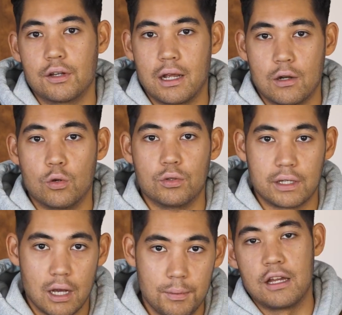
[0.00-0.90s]
good at
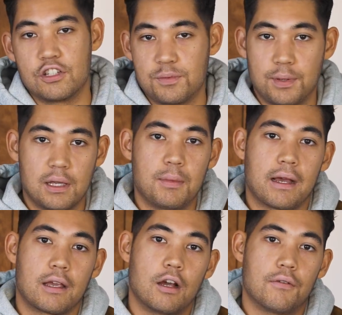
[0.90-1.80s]
holding up and just
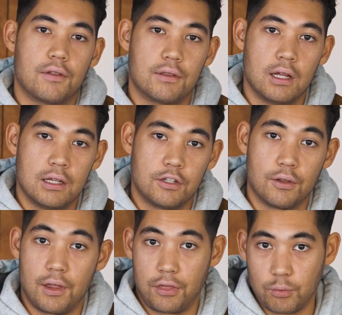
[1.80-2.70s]
piggybacking off of you
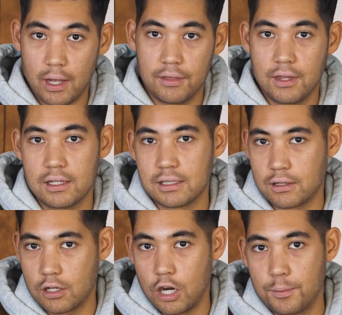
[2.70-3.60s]
know the thread things
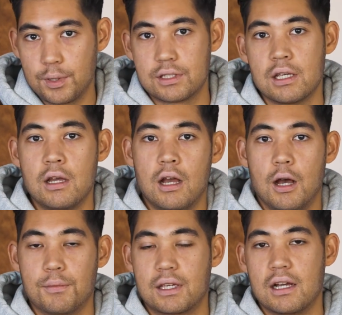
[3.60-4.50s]
like the carpets.
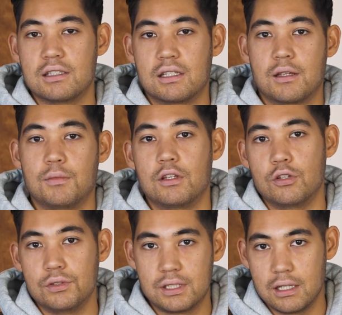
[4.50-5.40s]
Um, because it can be
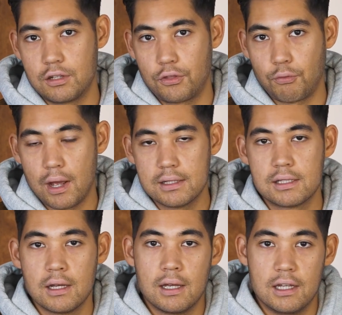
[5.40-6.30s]
used into
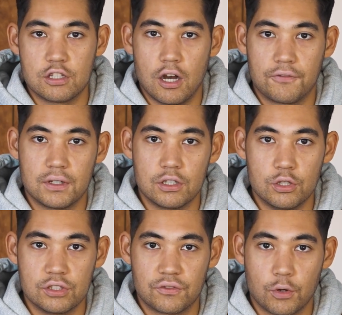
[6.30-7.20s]
threads, it's often
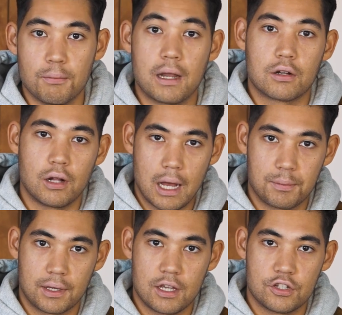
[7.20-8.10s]
used for medical
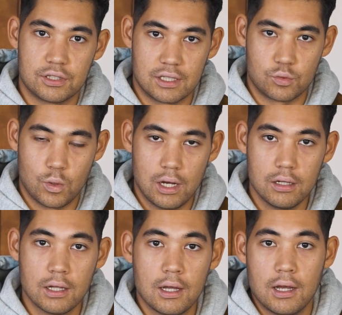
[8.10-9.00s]
applications as
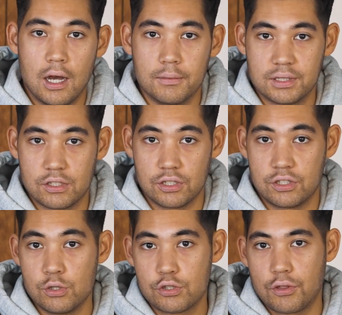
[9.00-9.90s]
well, um, such
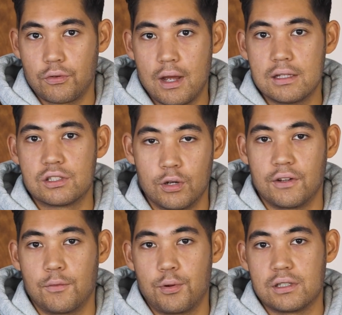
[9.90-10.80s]
as suture threads or
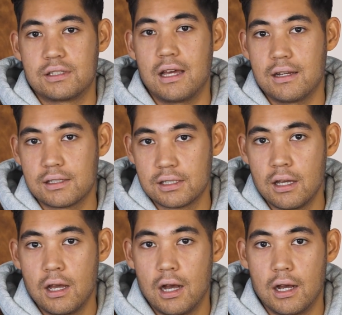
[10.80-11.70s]
different prosthetics.
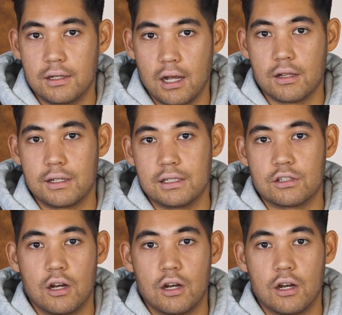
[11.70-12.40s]
Uh, nylon is